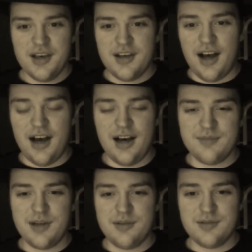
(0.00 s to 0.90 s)

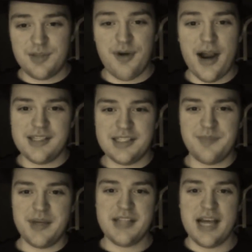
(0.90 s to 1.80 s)
they'll surprise us
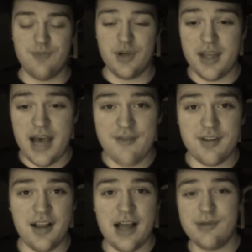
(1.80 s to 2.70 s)
big time with it. I haven't
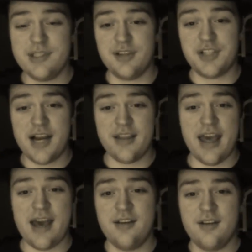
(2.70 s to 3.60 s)
done a lot of research on
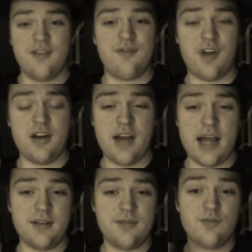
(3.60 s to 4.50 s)
that front.
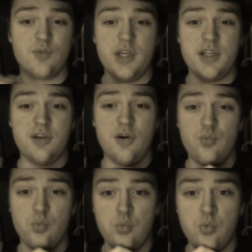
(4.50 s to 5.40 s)
I really don't know
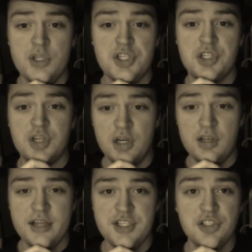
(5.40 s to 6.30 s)
which good
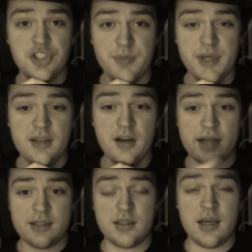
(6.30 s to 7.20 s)
legends should be in there,
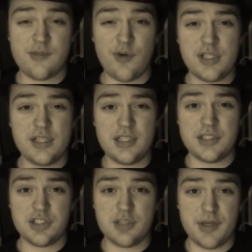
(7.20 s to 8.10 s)
and as far as I understand, it's
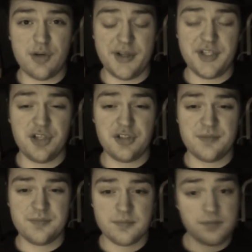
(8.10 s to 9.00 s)
just going to be creatures.
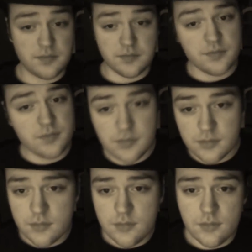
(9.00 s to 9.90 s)

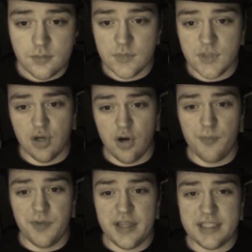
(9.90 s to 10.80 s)
So
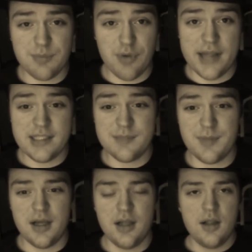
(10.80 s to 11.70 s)
hopefully they surprise us,
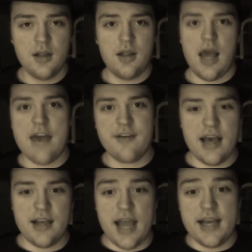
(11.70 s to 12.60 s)
but I haven't
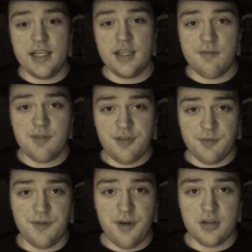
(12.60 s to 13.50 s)
gotten any of the from
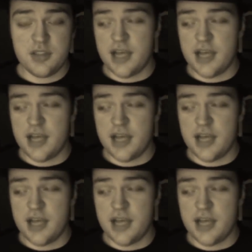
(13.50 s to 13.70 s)
the vaults. I